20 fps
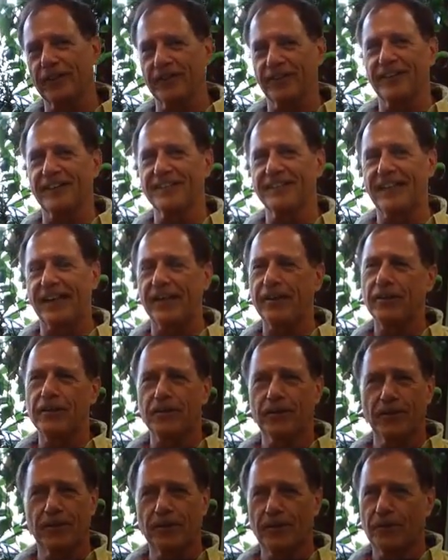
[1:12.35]
They're going to say,
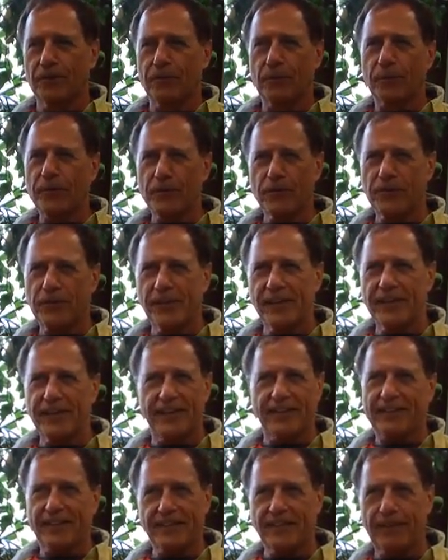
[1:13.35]
what were you
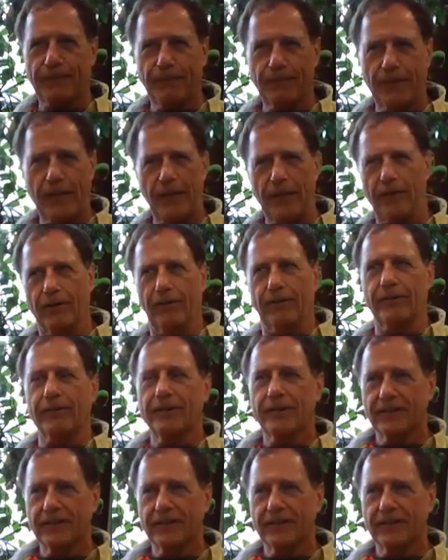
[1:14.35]
thinking? That's not fair.